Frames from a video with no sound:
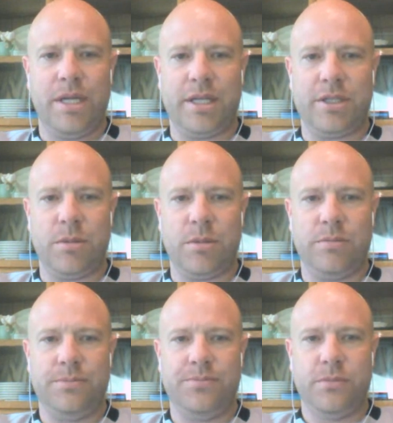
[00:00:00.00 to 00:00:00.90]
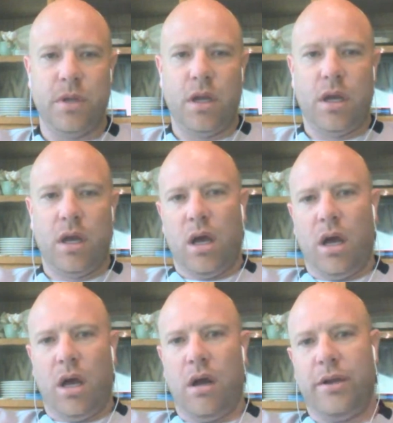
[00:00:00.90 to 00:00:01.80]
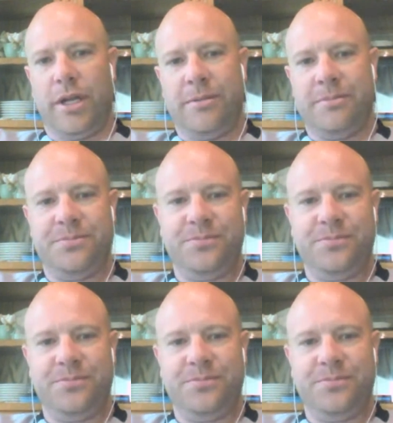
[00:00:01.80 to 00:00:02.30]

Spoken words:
didn't. All right, you ready?